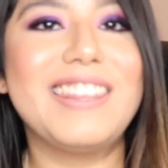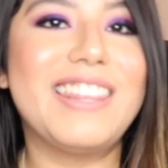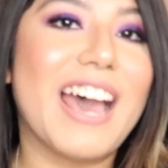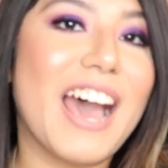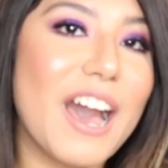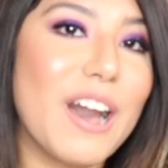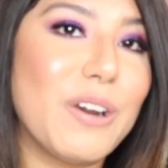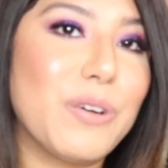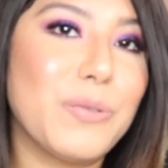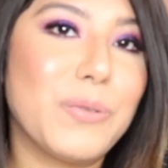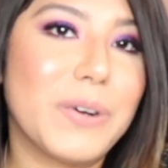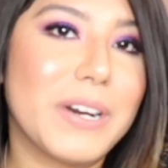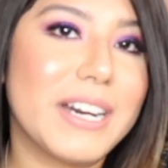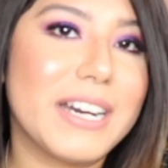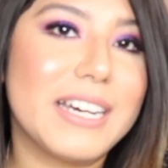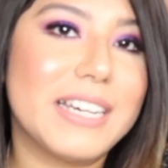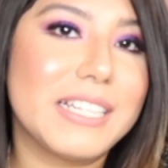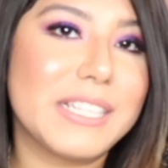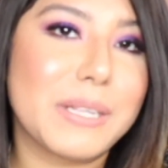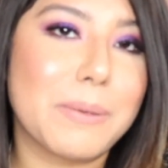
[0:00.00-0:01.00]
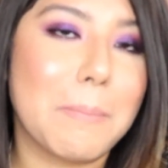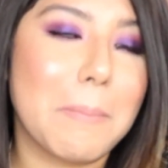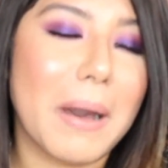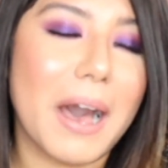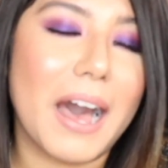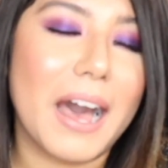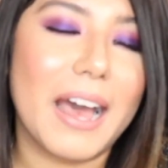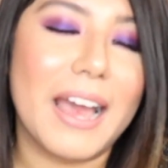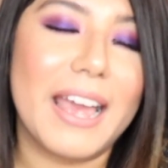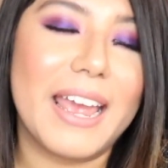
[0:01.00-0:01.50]
That was
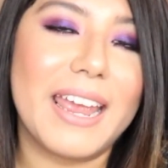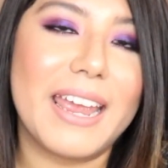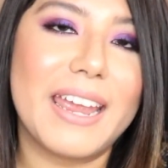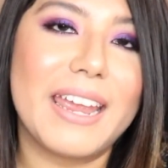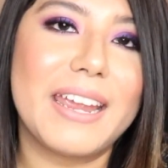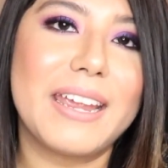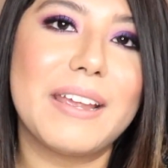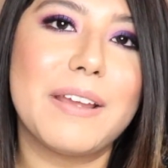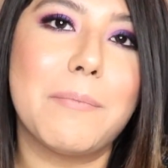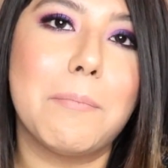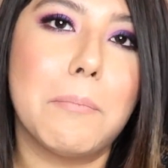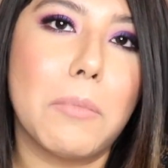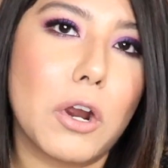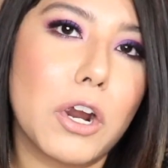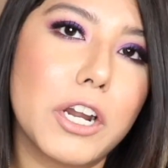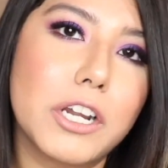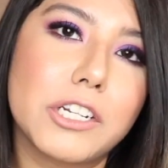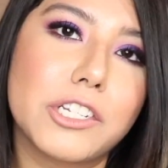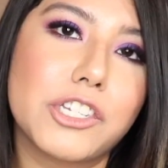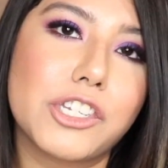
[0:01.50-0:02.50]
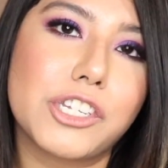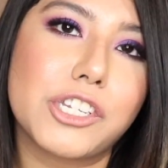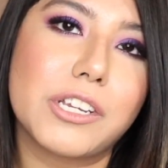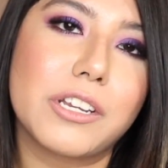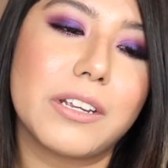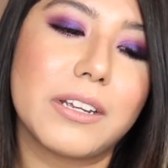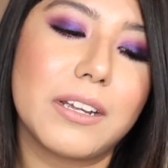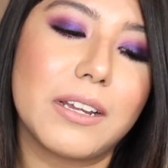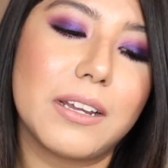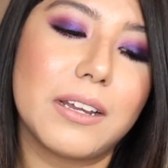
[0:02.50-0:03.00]
my March
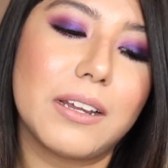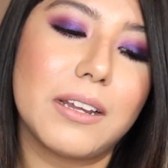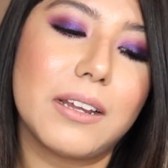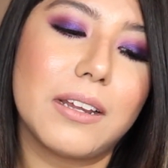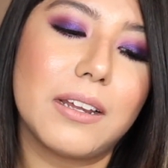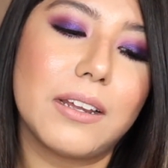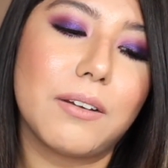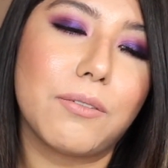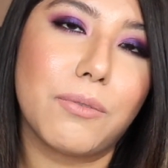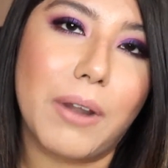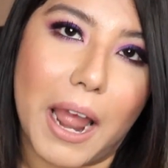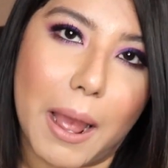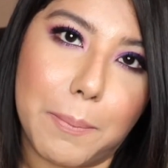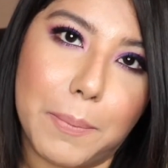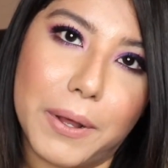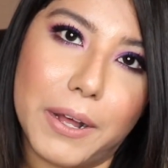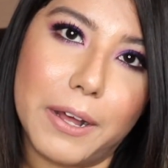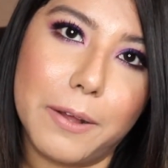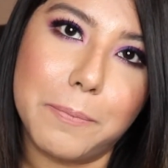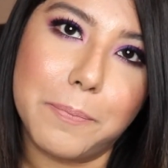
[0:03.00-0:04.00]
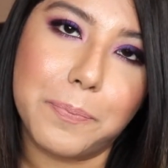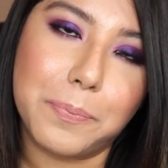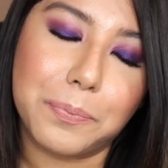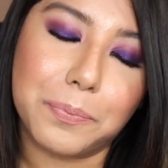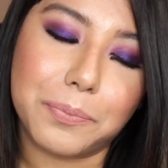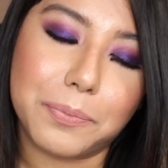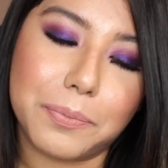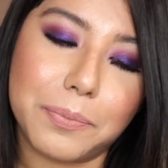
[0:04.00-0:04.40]
wrap up.